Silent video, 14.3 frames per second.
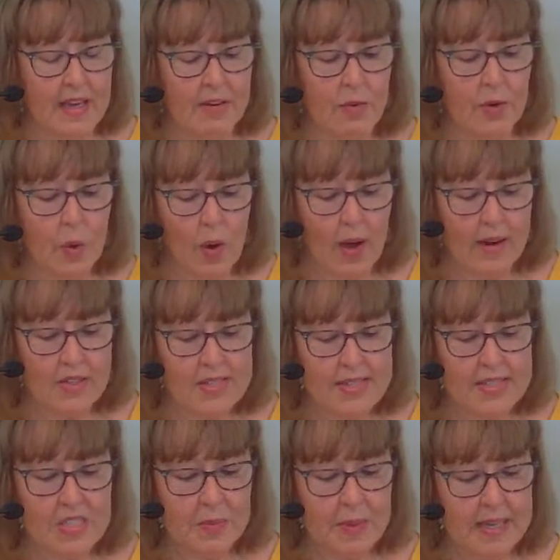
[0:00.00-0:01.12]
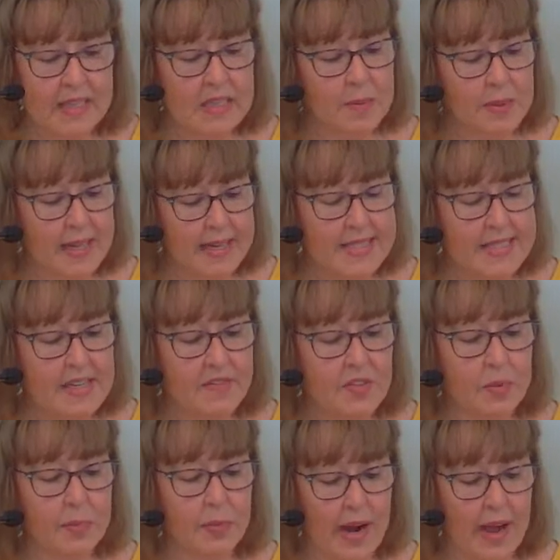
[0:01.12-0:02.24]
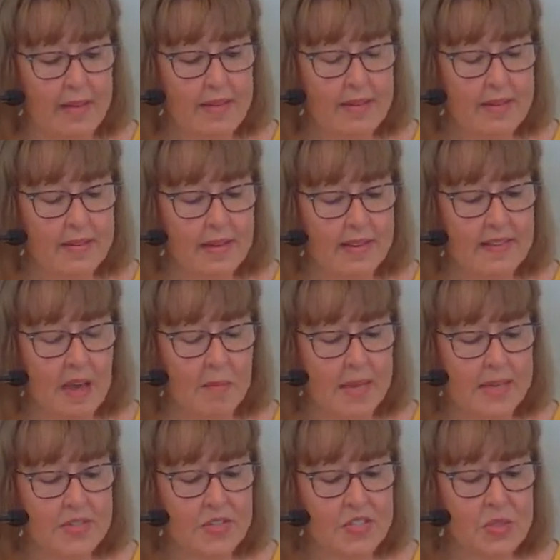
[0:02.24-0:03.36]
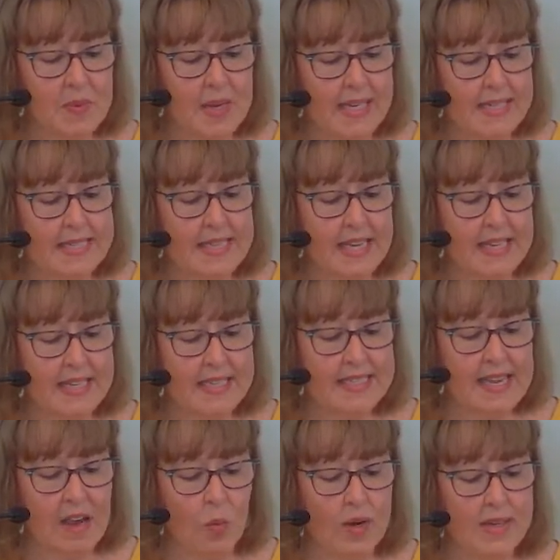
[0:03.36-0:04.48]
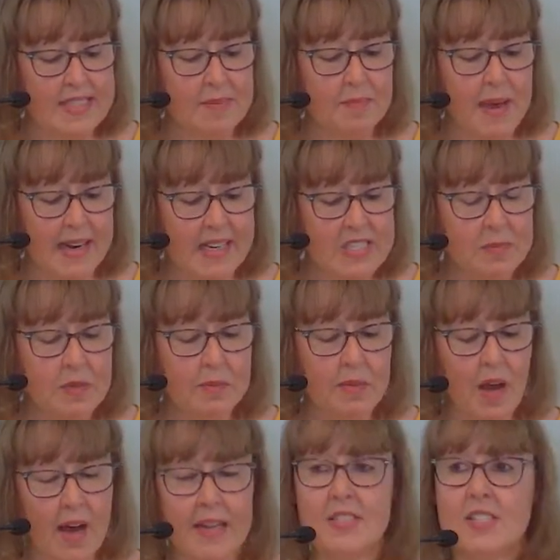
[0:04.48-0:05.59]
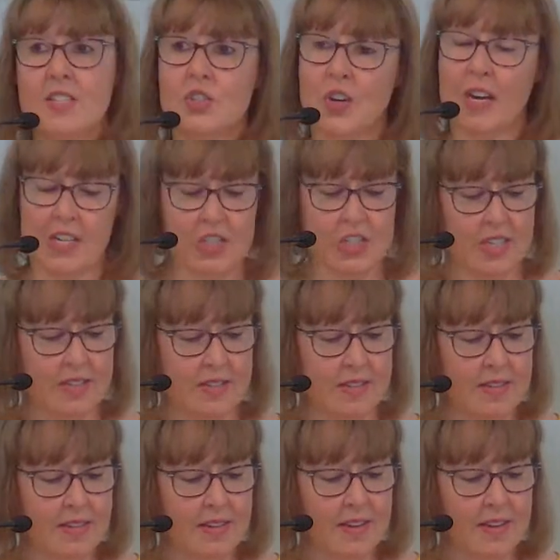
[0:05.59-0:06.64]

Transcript: It requires us to be in the place of the breath and that mental space that is at once maximum concentration